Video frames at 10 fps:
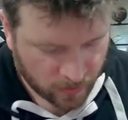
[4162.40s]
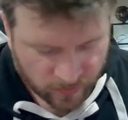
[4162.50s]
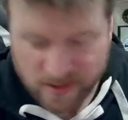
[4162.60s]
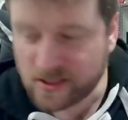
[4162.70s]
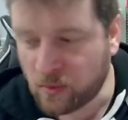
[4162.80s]

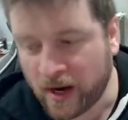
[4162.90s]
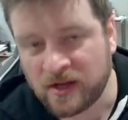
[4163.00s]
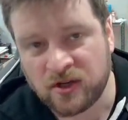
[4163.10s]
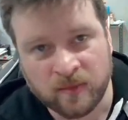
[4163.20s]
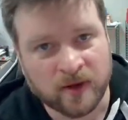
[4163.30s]
This is what I
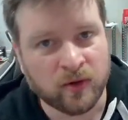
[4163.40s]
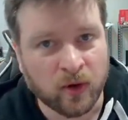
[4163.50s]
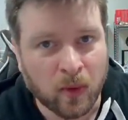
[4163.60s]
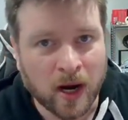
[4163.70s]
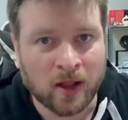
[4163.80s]
should have been doing
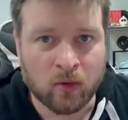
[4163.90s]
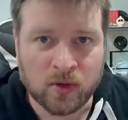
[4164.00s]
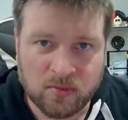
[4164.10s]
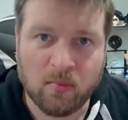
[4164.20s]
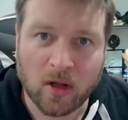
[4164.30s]
a while ago. We
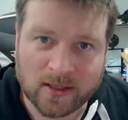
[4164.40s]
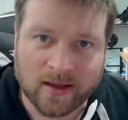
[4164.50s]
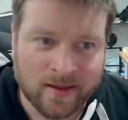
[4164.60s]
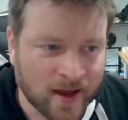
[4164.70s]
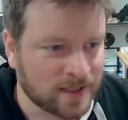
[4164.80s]
should be
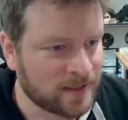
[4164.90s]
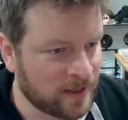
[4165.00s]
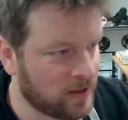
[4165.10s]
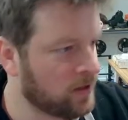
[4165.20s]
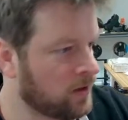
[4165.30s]

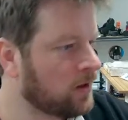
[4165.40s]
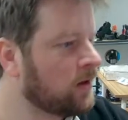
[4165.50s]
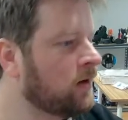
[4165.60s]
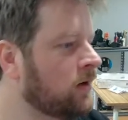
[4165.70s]
multitasking here.